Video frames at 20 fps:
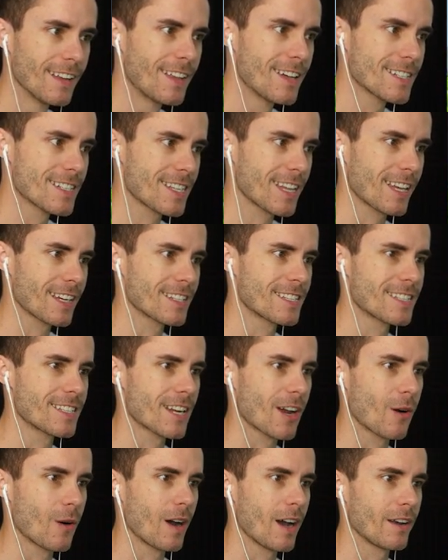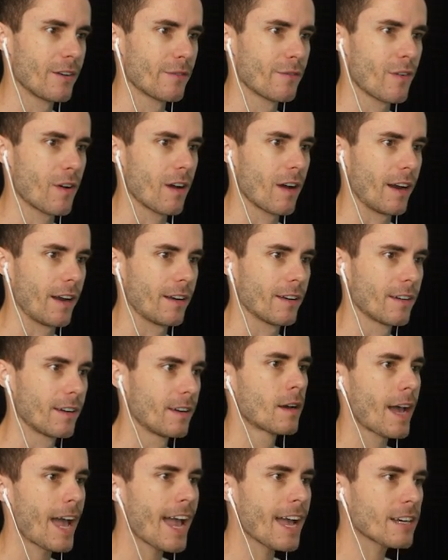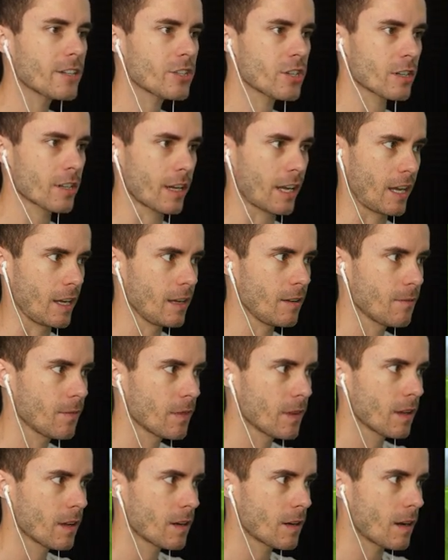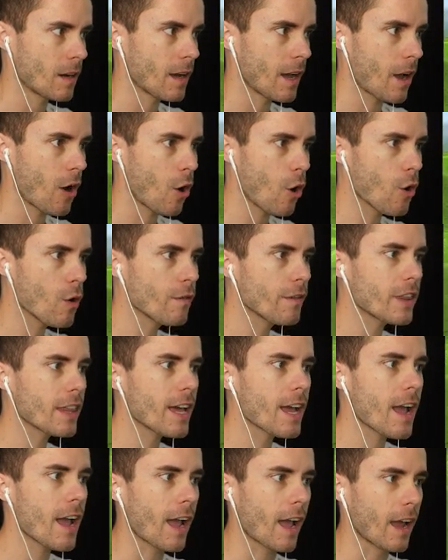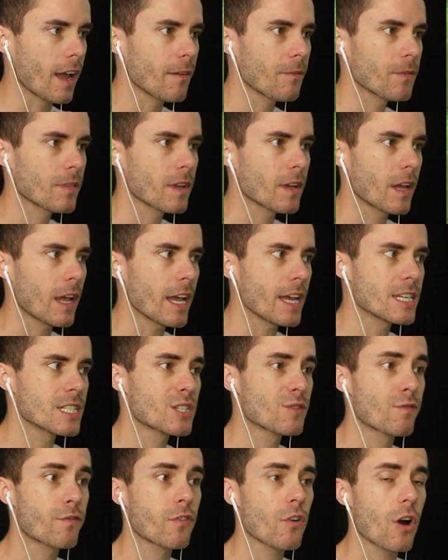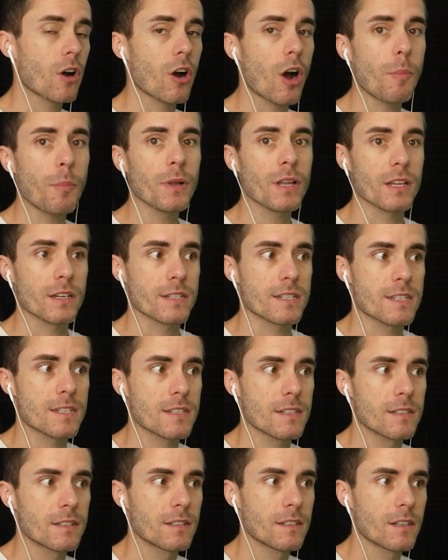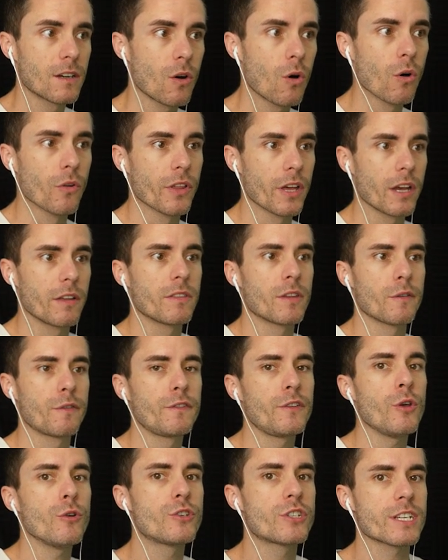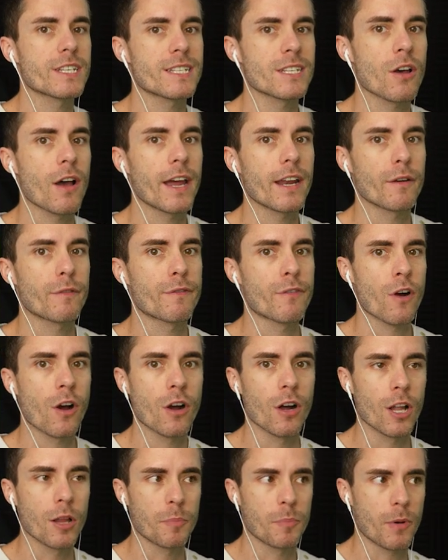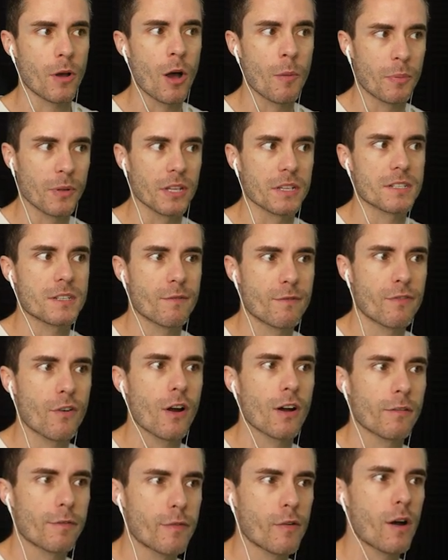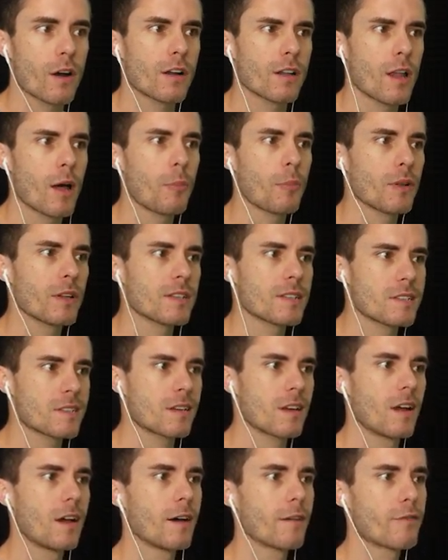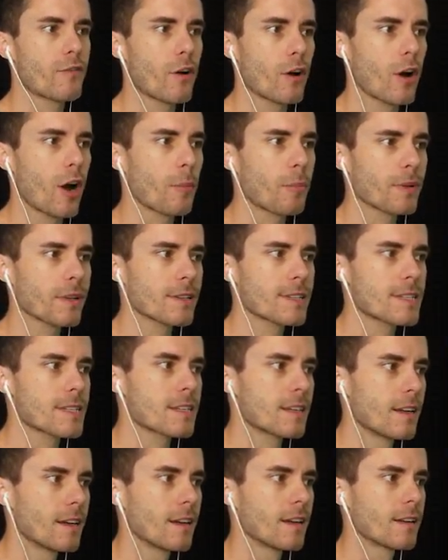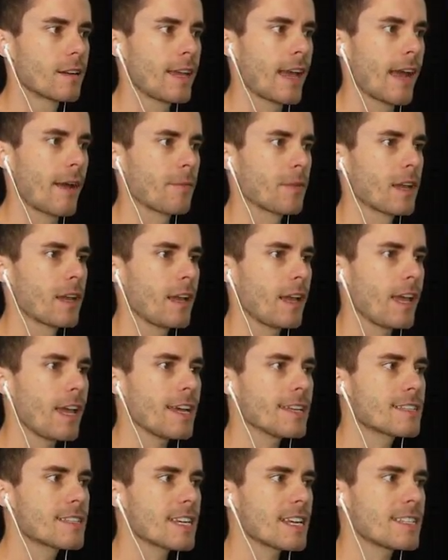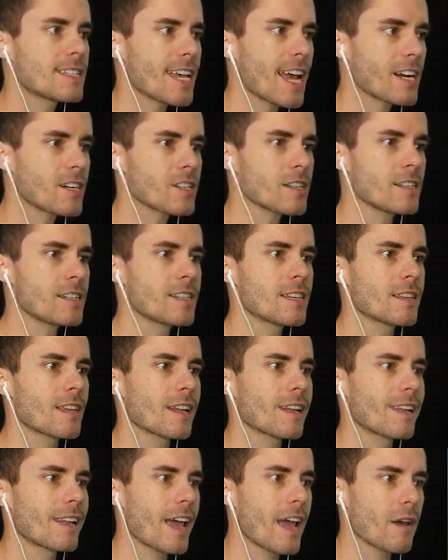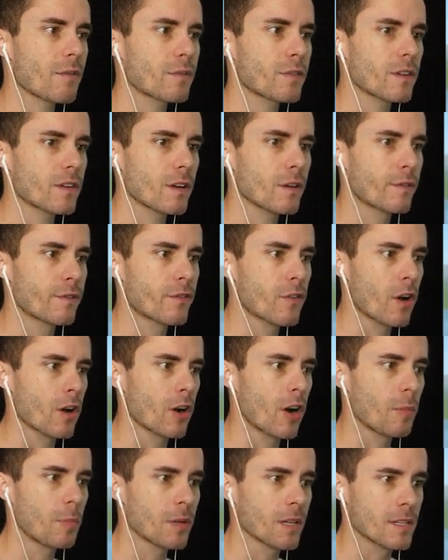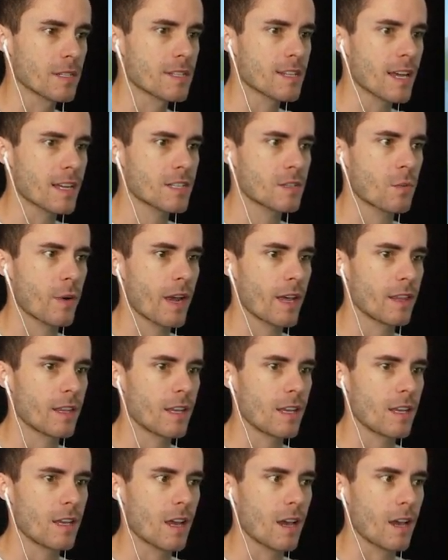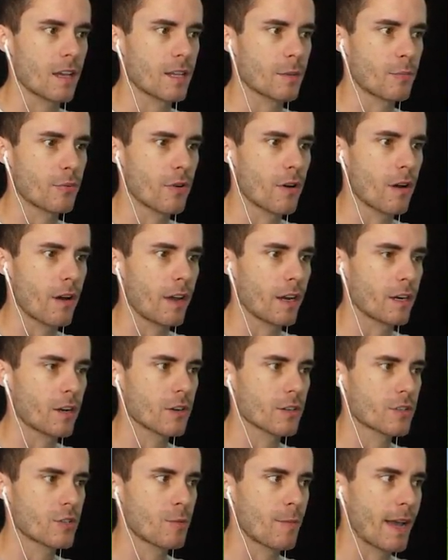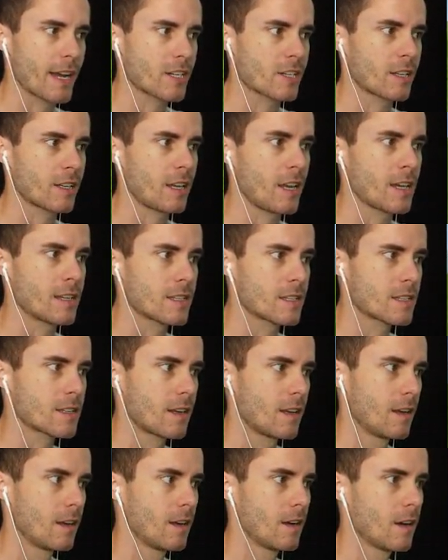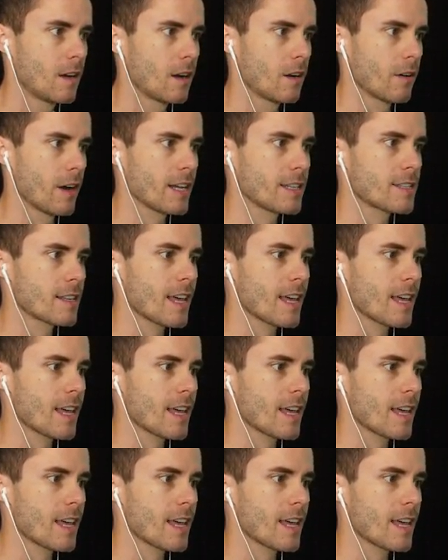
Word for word: This thing is so hard to find. Actually, over there is Frogopolis. Or the, the future site of Frogopolis. Frog, Frogolopolis? Frogopolis? Yeah. It's it's actually to the left of Frogopolis. That's where the, uh, the Brian costume actually is. Alright,